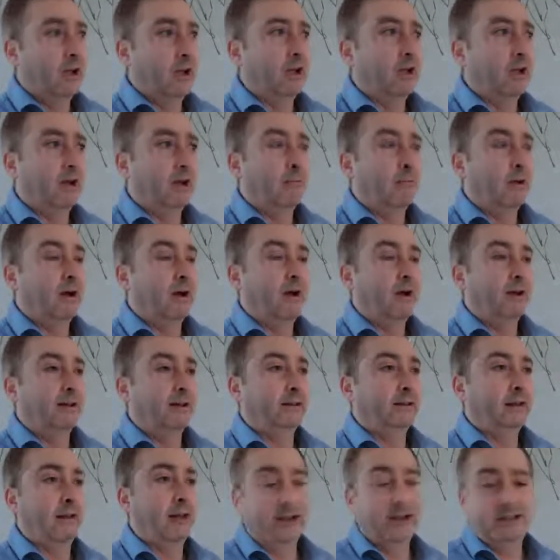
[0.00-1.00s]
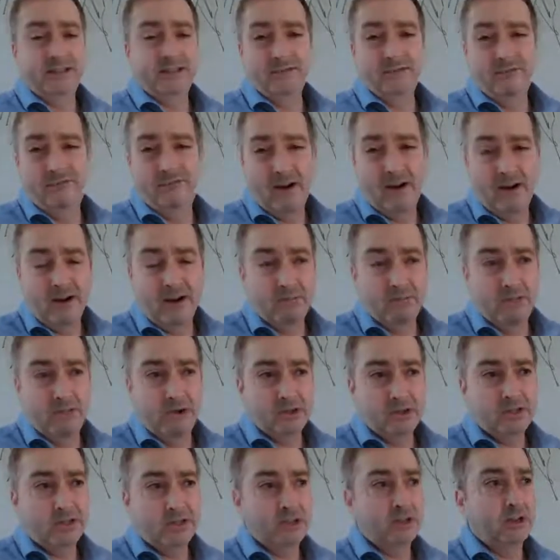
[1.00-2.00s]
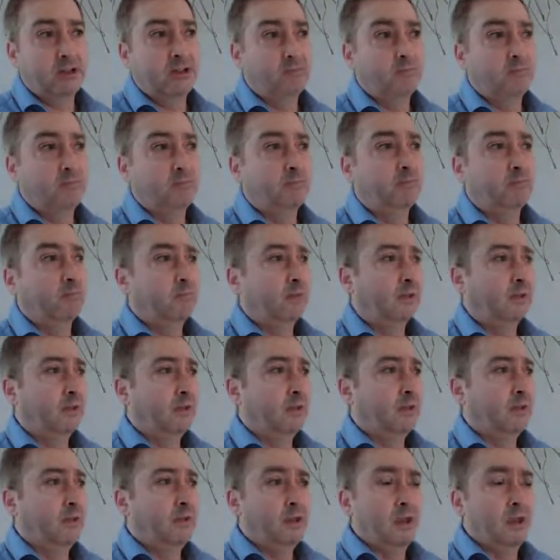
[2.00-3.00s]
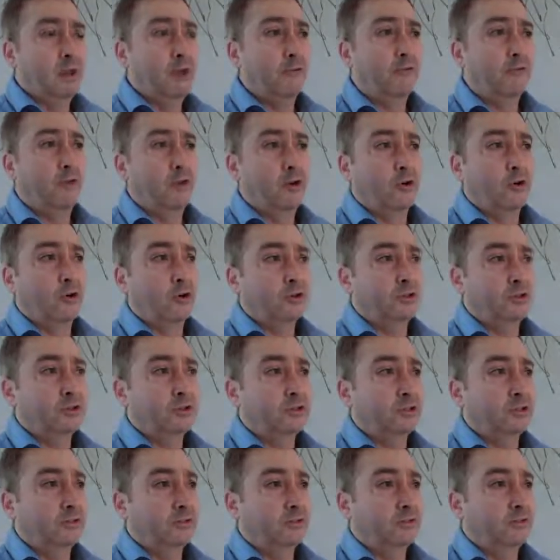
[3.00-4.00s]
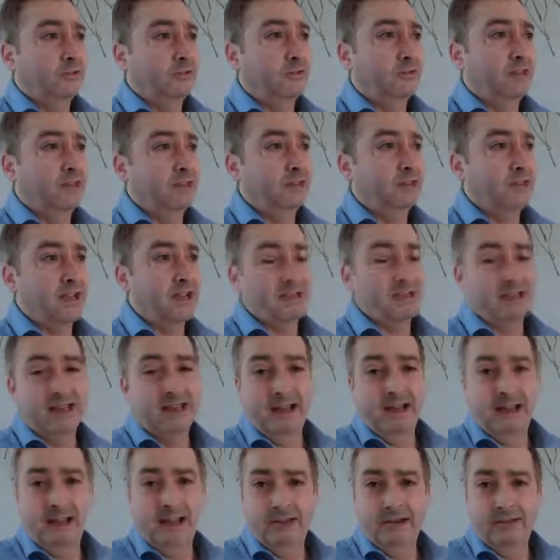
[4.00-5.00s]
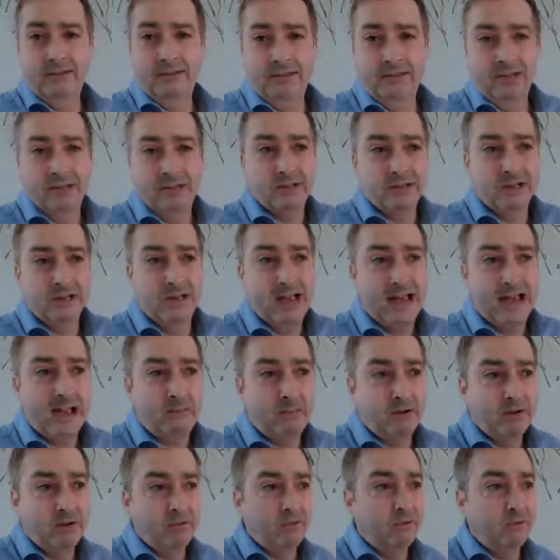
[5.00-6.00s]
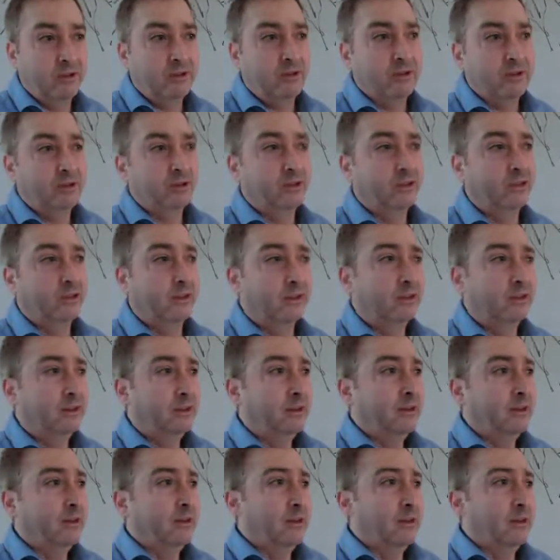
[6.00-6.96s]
I liked it very much. Of course, these days that kind of thing doesn't happen with the